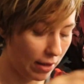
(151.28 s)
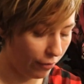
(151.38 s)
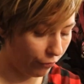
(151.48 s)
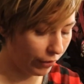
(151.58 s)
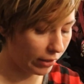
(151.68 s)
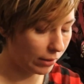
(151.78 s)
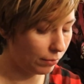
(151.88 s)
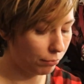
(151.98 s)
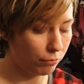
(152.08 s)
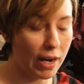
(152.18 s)
then it
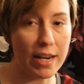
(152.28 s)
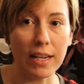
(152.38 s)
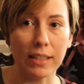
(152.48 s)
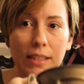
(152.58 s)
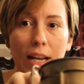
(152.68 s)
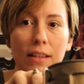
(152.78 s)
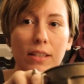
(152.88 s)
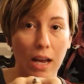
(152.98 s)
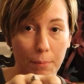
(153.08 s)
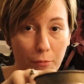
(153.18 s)
fits right inside the
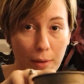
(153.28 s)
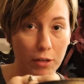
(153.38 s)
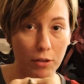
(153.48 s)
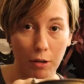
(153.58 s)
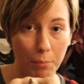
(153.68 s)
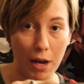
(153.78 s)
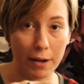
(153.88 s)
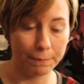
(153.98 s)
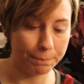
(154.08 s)
top of my cook pot.